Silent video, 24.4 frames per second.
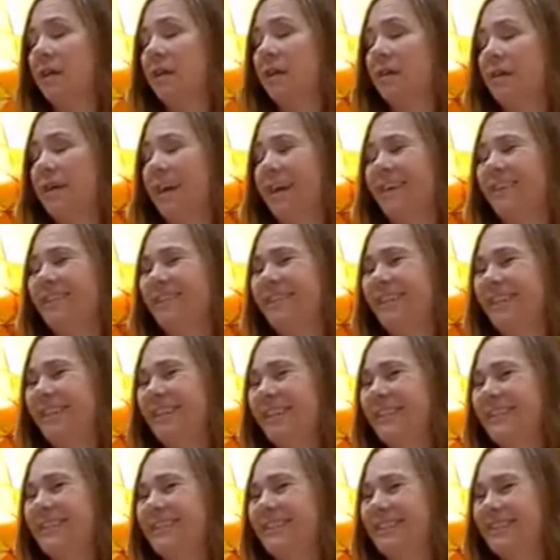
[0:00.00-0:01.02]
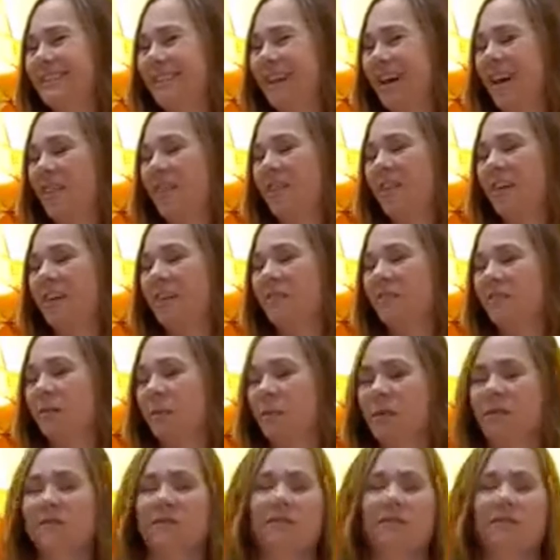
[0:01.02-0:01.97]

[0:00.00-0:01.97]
that needs nothing from the